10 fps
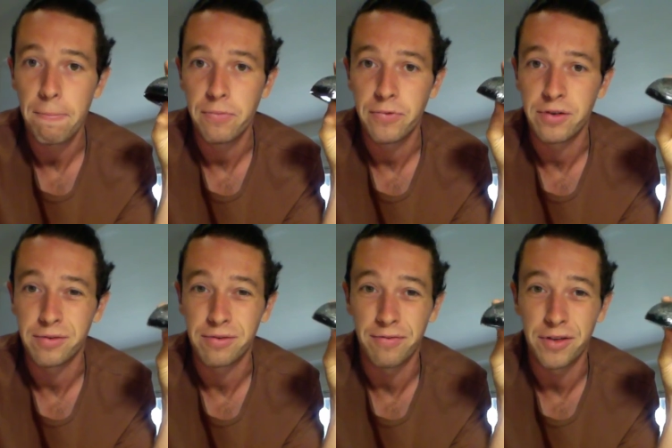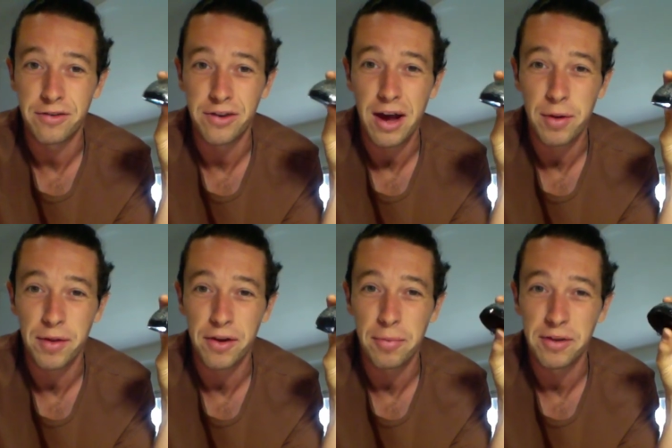just for the shape, and
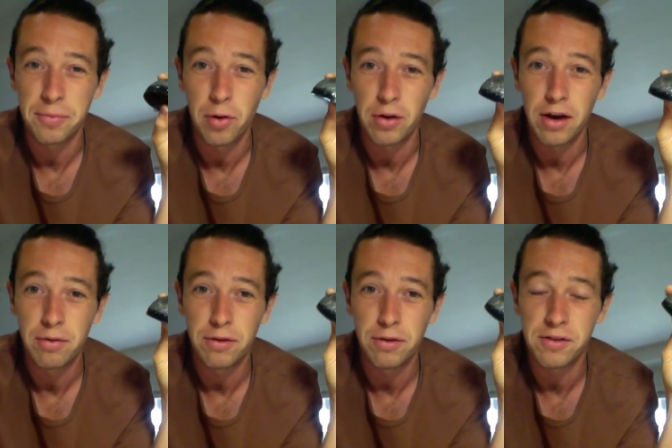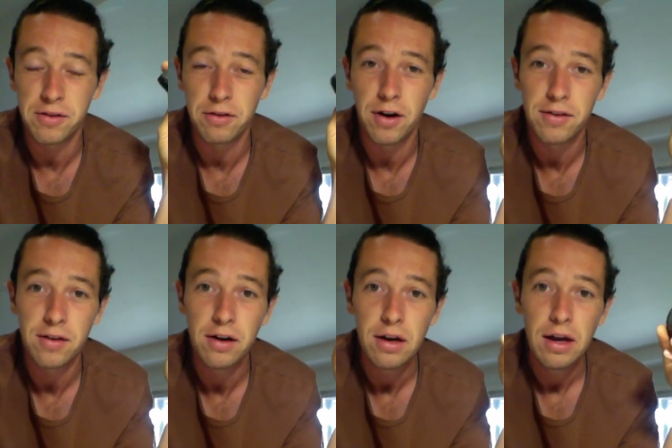they're a bit smaller, which was
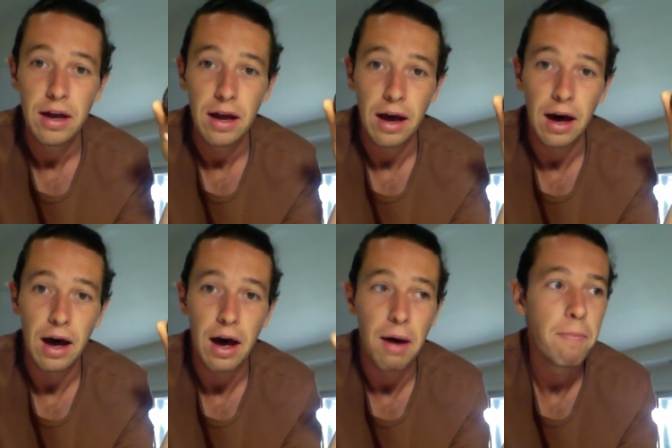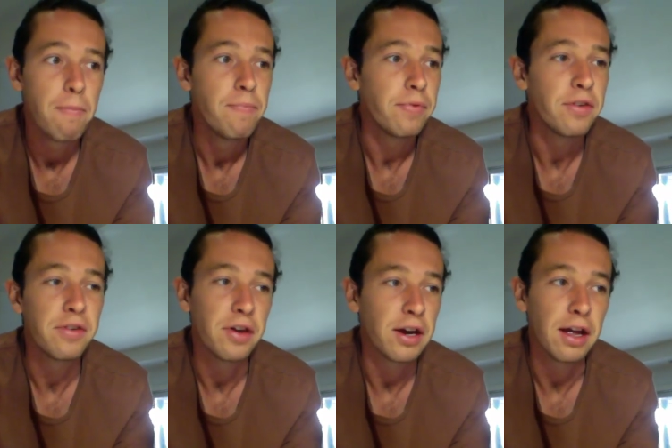interesting.
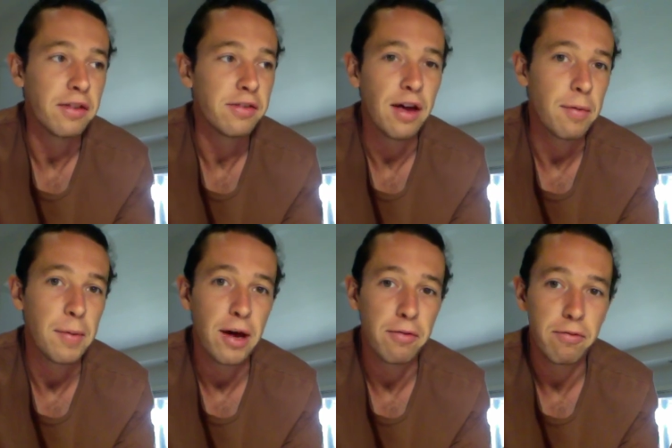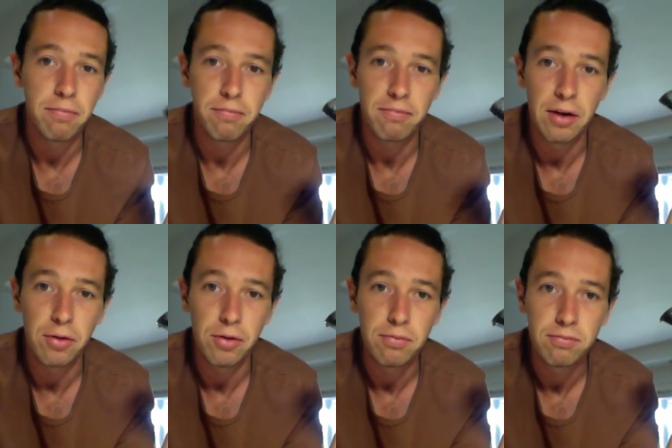Again, same amount of
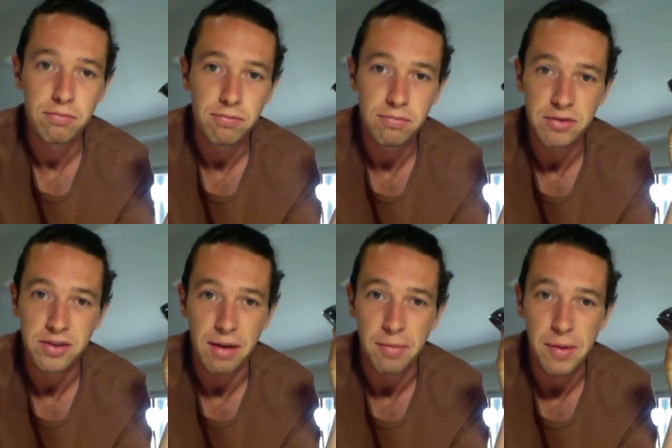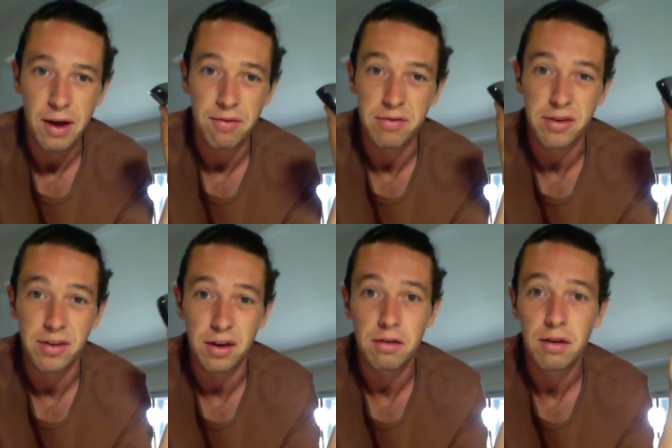metal, same amount of
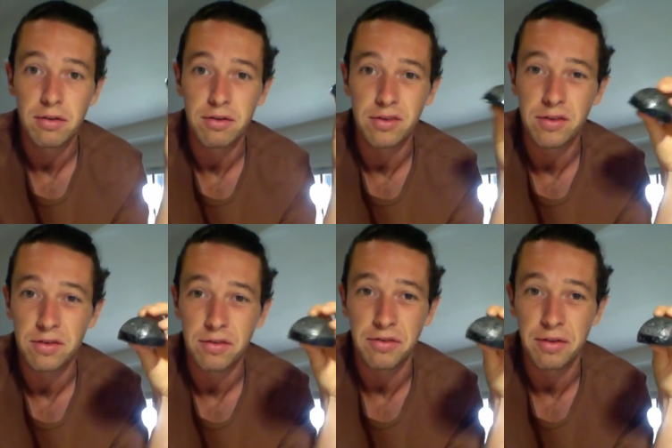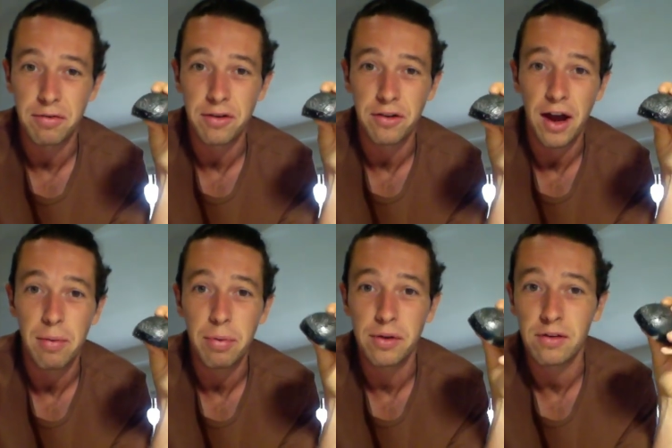everything, just different
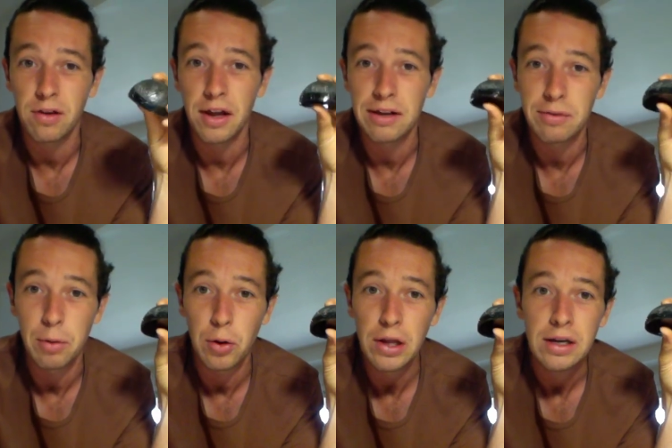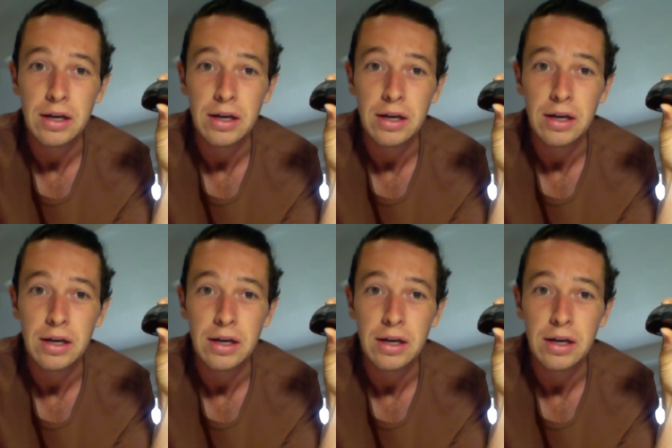shape and slightly smaller.